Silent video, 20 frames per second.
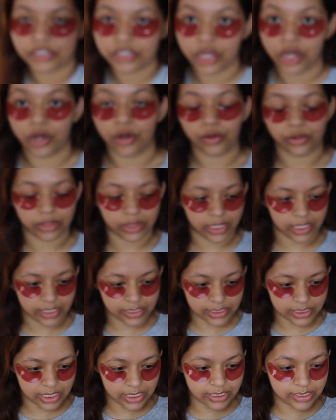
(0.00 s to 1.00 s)
So
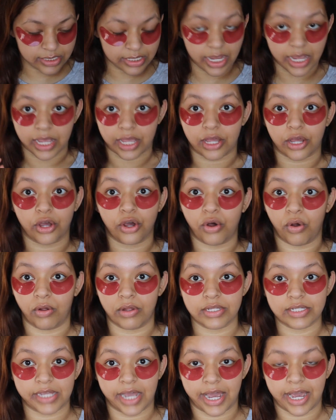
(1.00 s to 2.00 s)
this is like
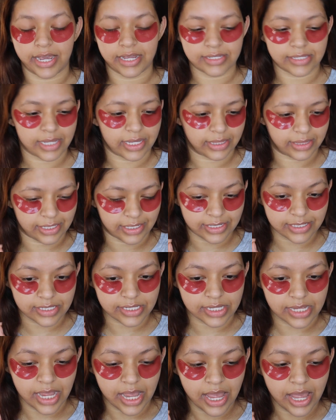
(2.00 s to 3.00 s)
goals, guys. Like
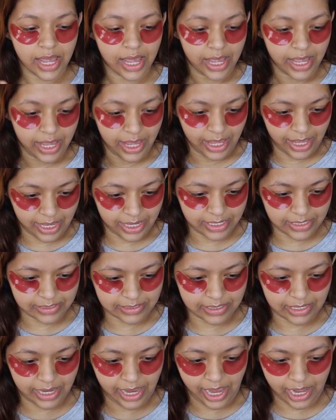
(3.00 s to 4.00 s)
this is
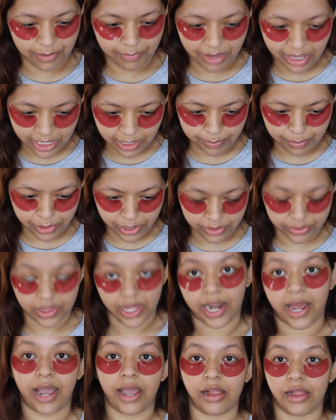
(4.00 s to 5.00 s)
the kind of makeup look
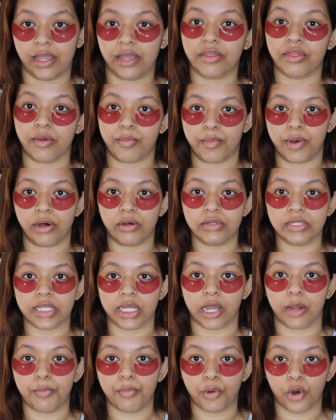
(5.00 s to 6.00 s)
that I like the most,
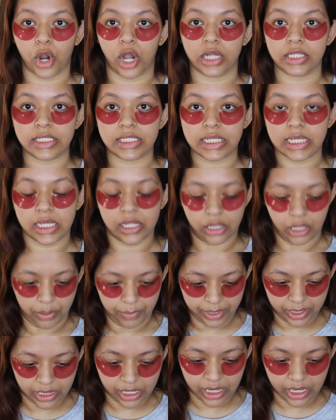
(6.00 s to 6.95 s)
like a bronzy glowy